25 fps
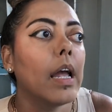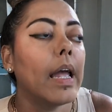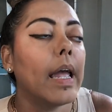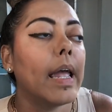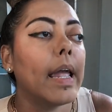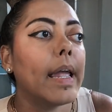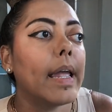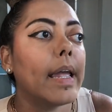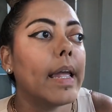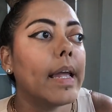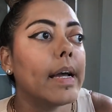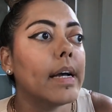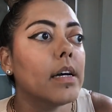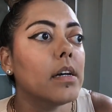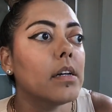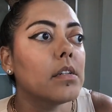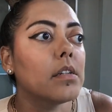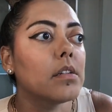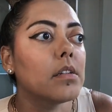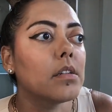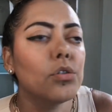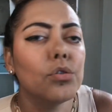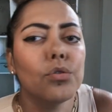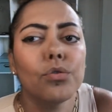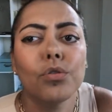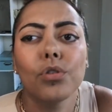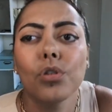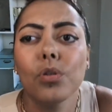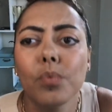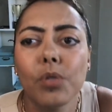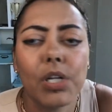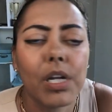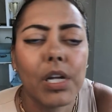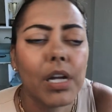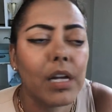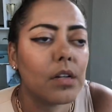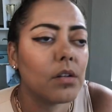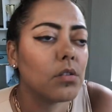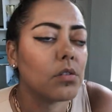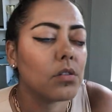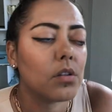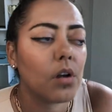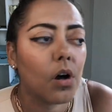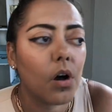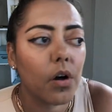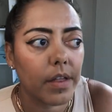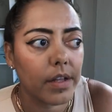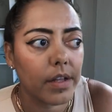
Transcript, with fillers: And YouTube channels, all